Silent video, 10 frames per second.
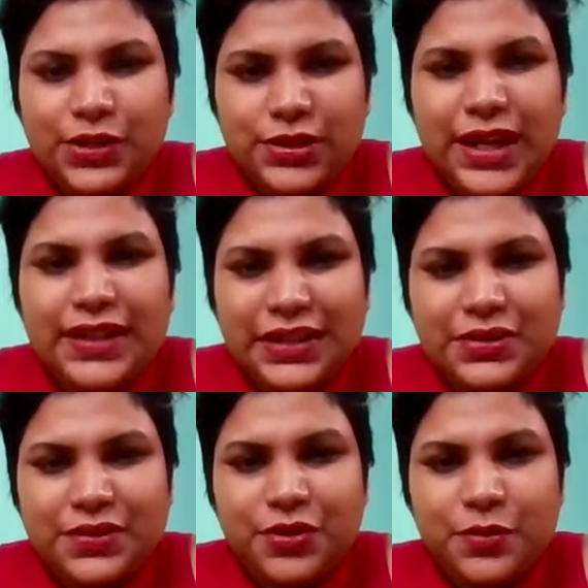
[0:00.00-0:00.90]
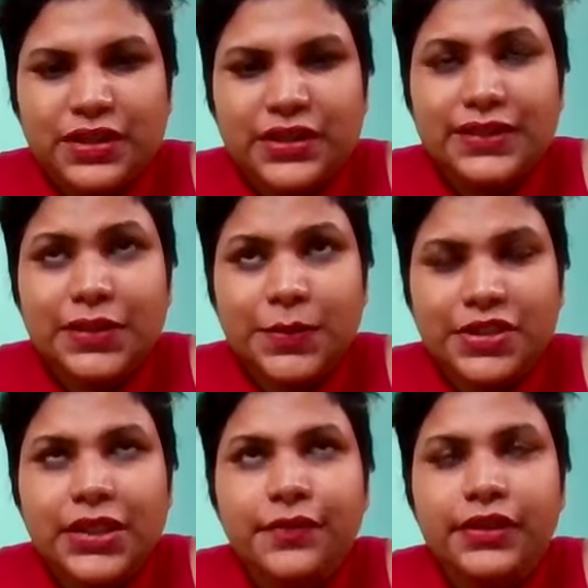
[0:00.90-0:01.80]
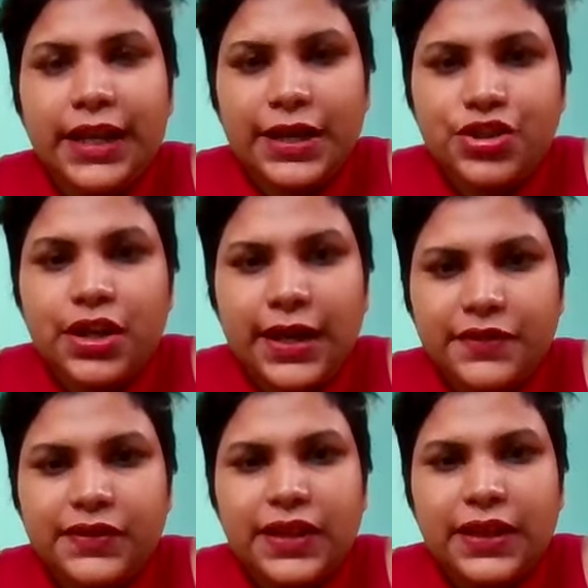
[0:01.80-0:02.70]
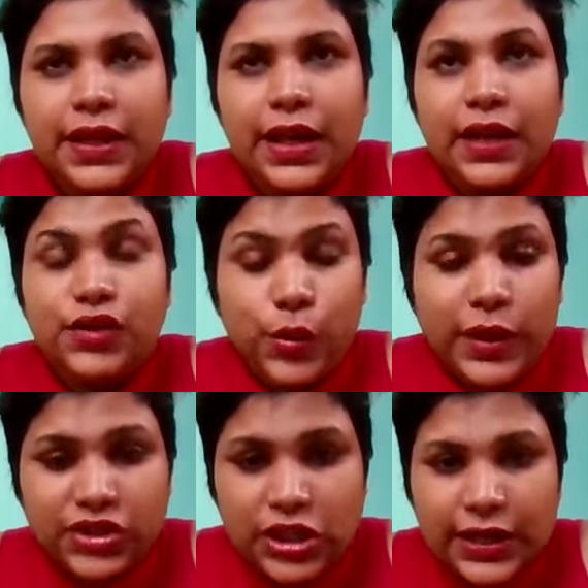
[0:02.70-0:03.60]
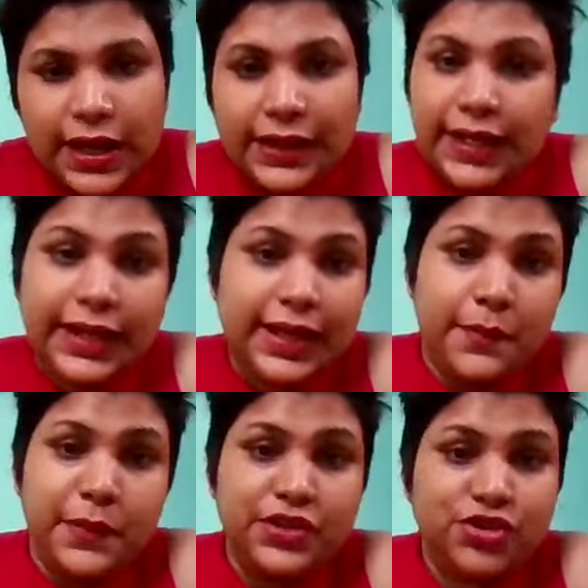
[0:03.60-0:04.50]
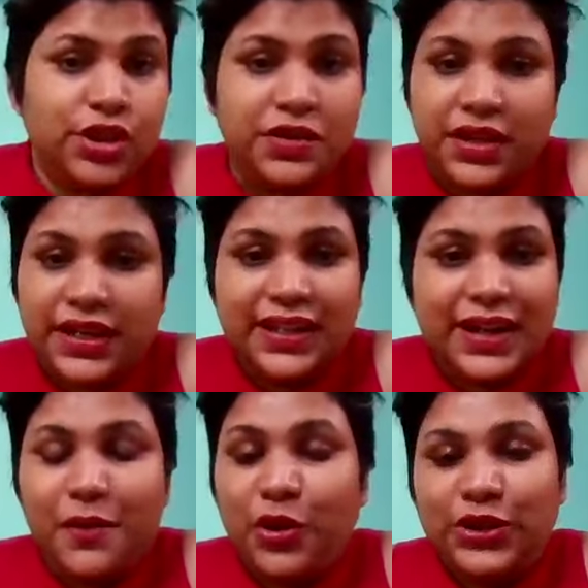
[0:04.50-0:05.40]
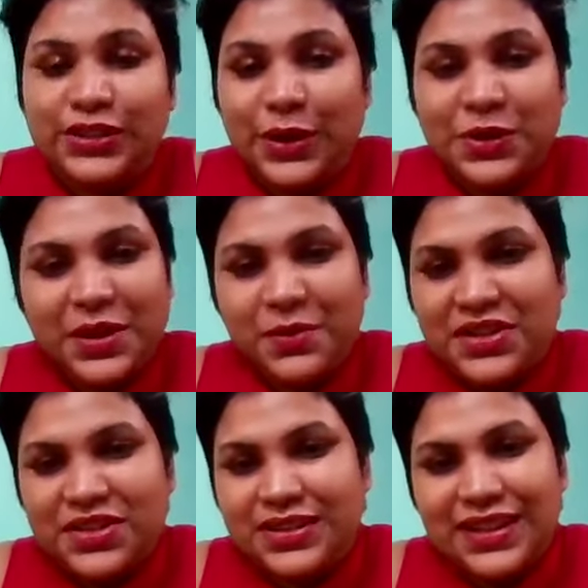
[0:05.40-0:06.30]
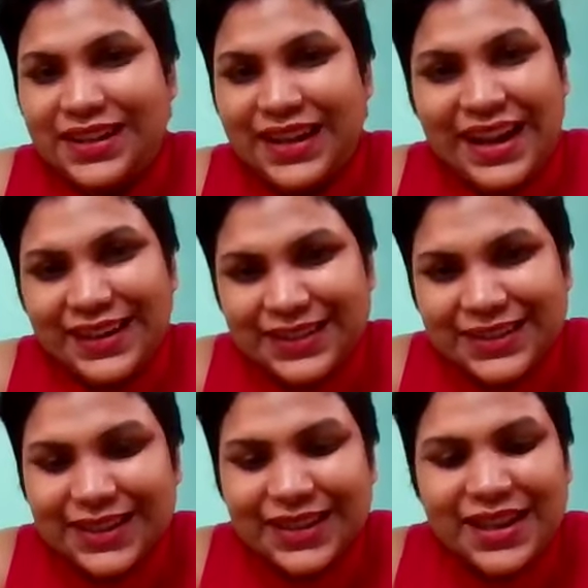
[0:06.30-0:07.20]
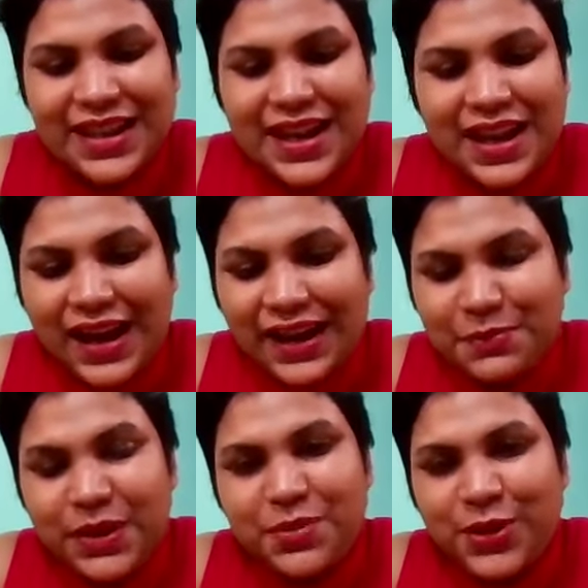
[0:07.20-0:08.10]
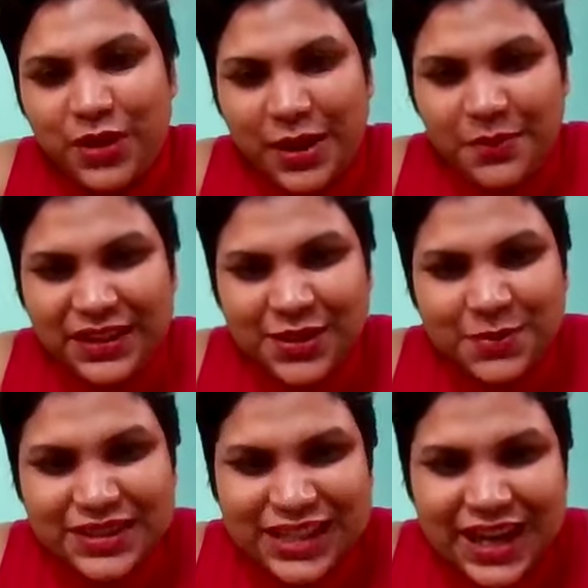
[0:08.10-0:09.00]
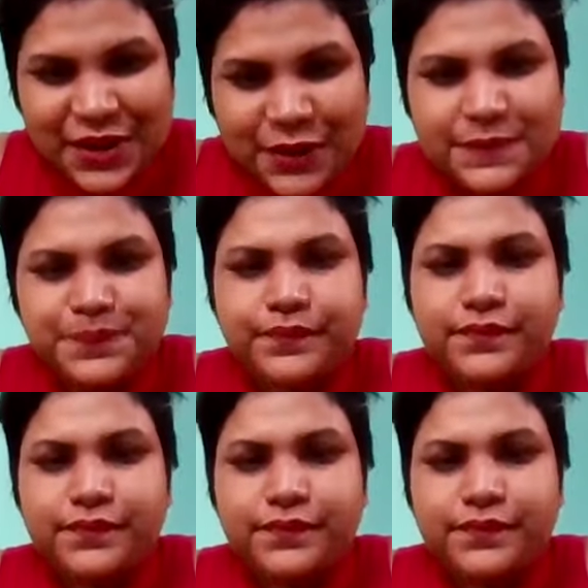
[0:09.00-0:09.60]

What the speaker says: to that interview. Because especially with HR, I've seen, though HR, like I've mentioned already, and I've also already mentioned that endlessly, are people who I'm extremely scared of.